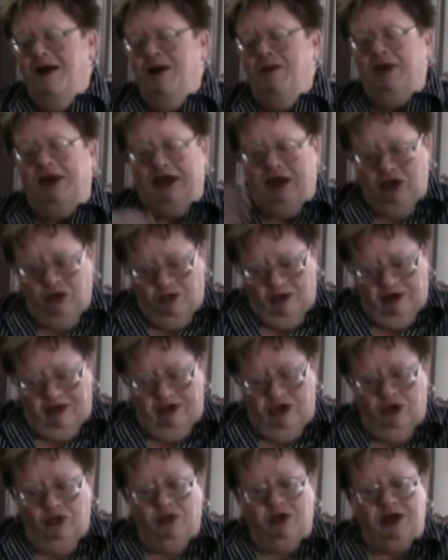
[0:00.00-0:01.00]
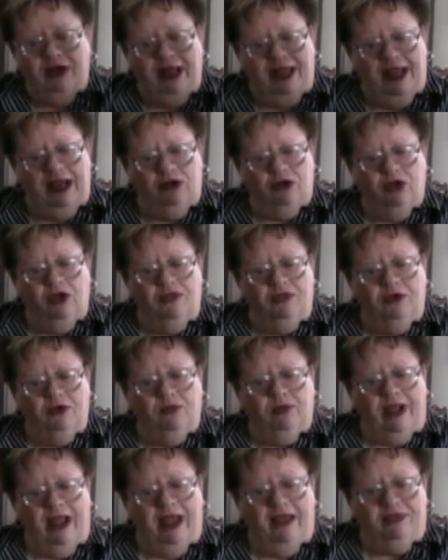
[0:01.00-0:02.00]
But you would land on the
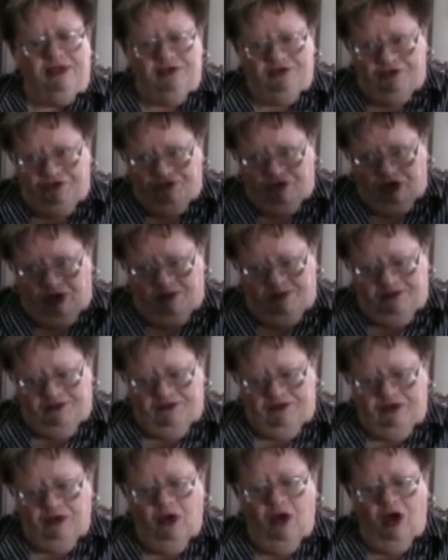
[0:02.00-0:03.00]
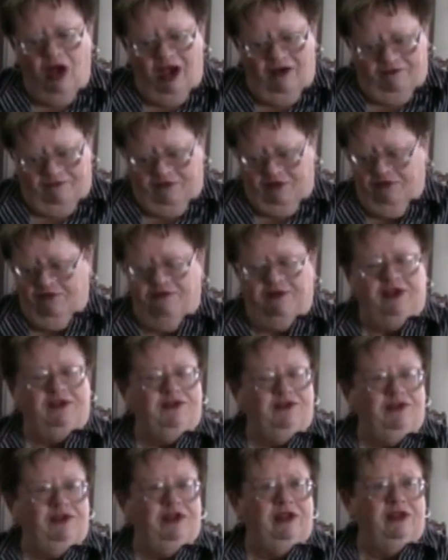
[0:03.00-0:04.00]
ground, the stirrups off, your
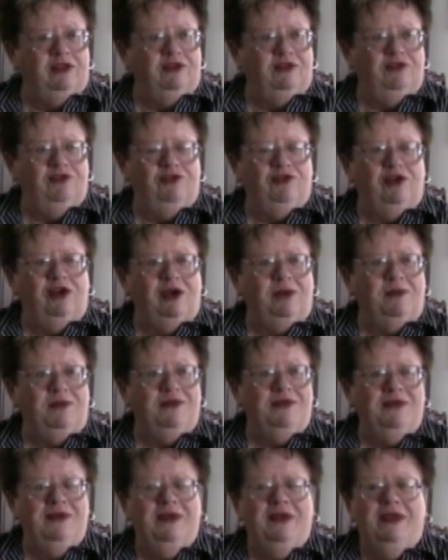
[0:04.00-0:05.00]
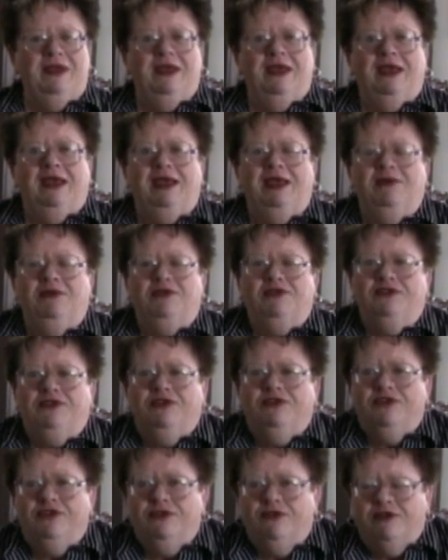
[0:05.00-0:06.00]
feet still in the stirrups. He was
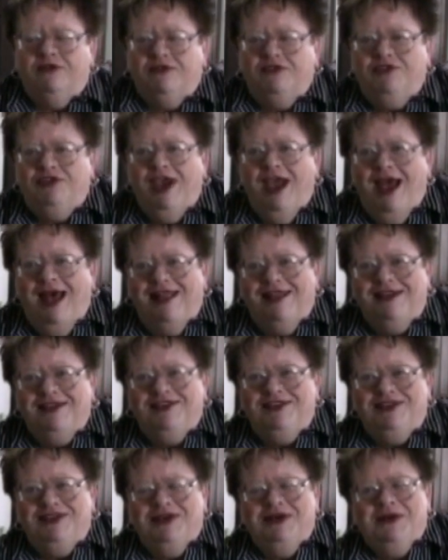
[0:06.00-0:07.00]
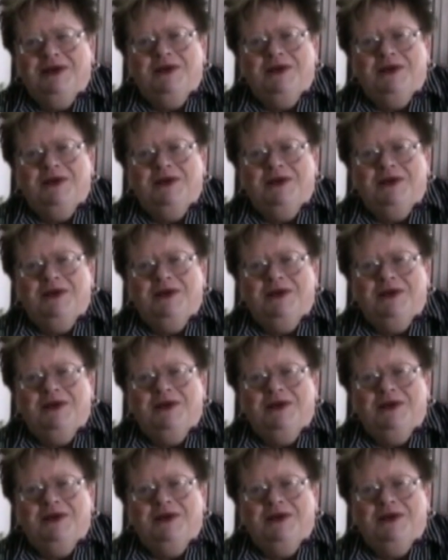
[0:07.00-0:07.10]
sort of a challenge.